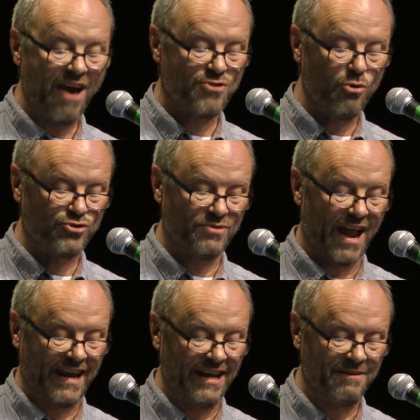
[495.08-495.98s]
"I thought you'd
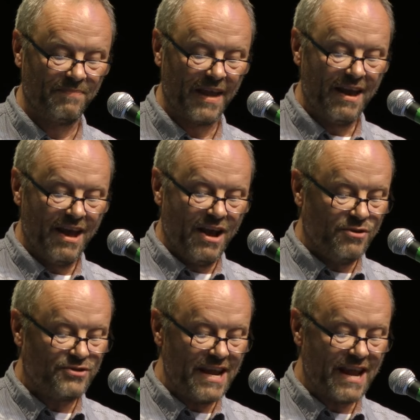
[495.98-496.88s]
like it.
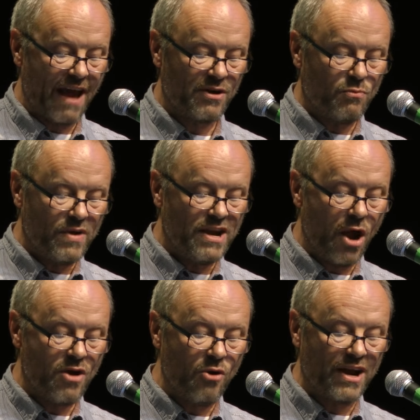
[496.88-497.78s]
You see, Gavin, we
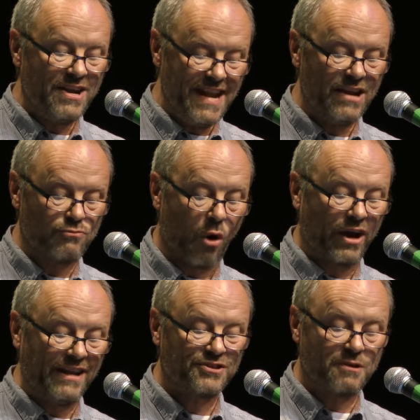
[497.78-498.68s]
no longer need
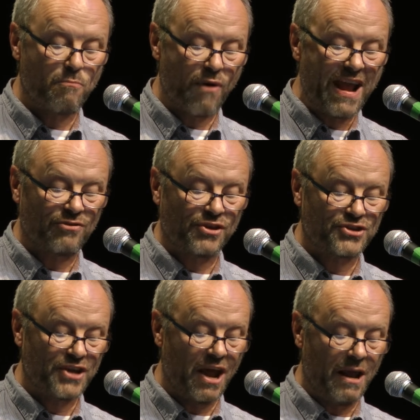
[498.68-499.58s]
rockets to break the
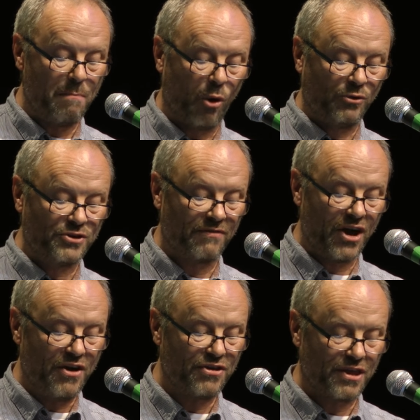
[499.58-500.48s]
surly bonds of
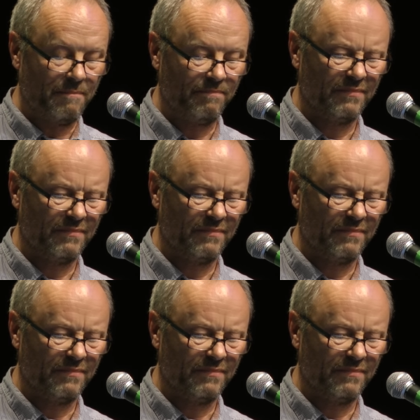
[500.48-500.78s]
Earth."